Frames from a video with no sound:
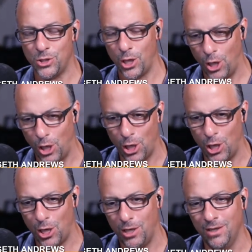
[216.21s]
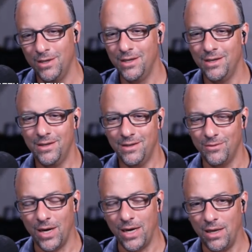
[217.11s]
say, aha,
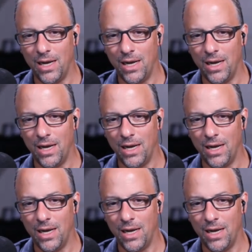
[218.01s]
right?